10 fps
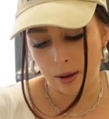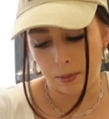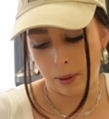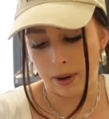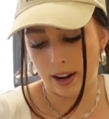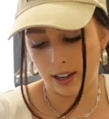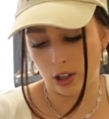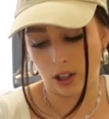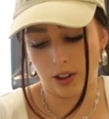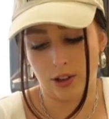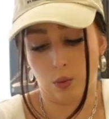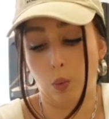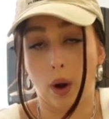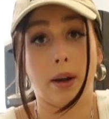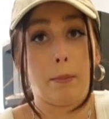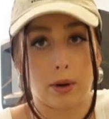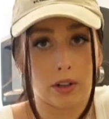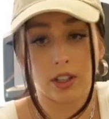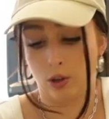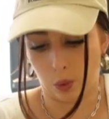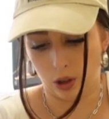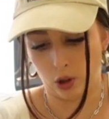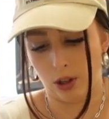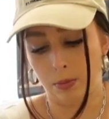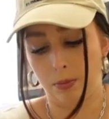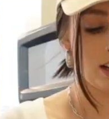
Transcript: Maybe I just got this one person's wardrobe.